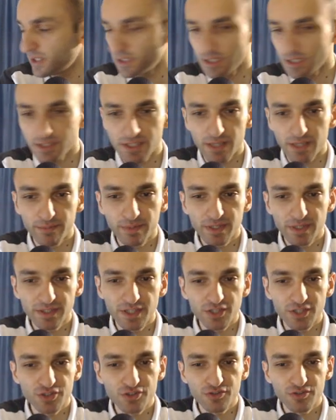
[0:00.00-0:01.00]
Yes, I
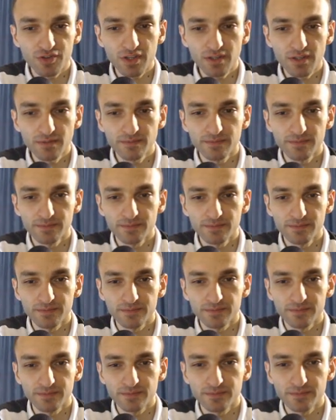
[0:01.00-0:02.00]
played h3,
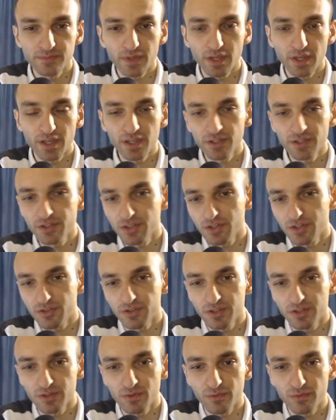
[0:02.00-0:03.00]
and
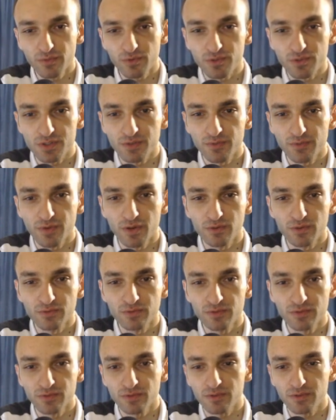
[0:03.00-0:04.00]
here, of course, he
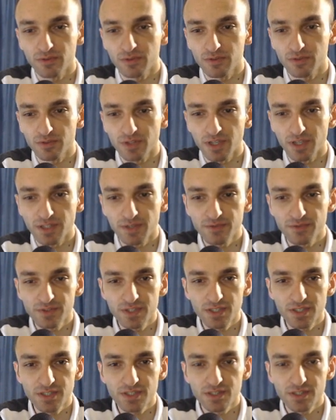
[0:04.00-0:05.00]
found knight
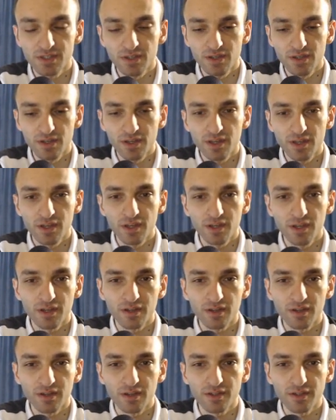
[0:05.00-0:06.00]
f6.
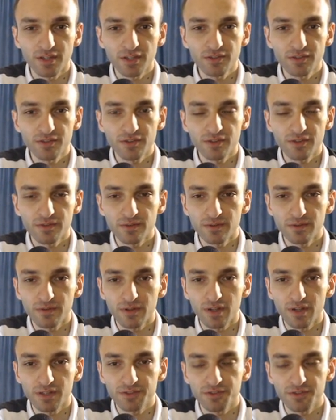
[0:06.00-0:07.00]
Another
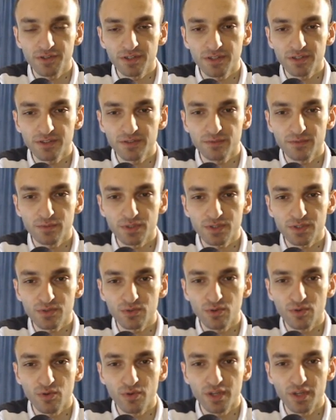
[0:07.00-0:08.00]
alternative was
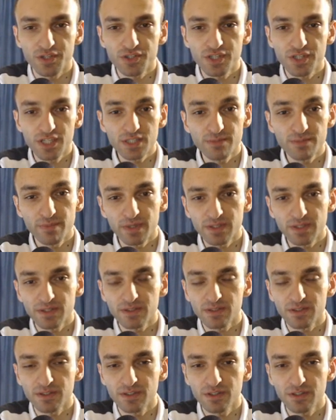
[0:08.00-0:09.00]
to go h6,
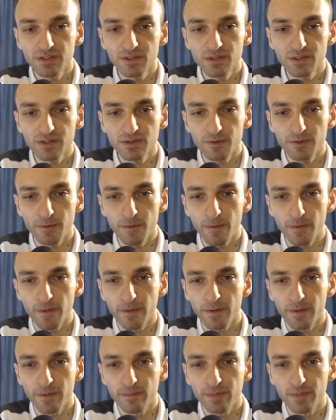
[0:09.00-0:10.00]
but here
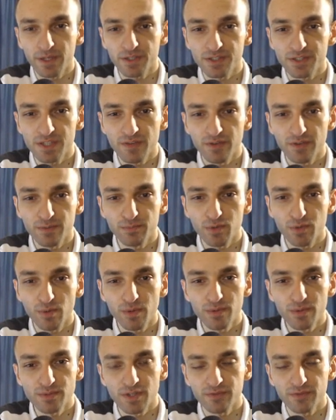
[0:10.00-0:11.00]
black is having
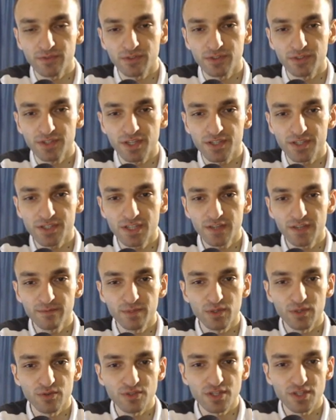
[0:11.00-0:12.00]
problems after he takes f
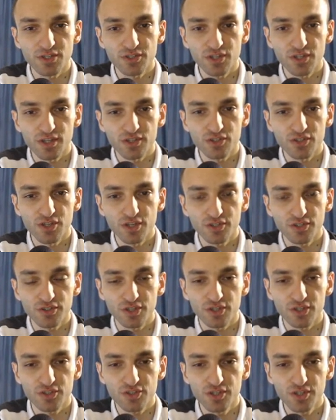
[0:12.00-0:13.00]
because h takes g, h
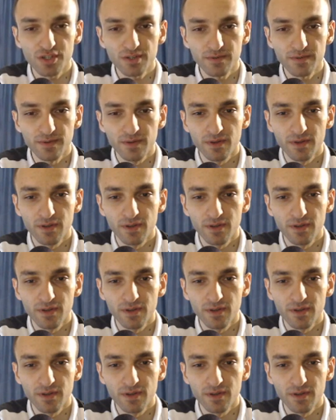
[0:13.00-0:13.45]
takes g.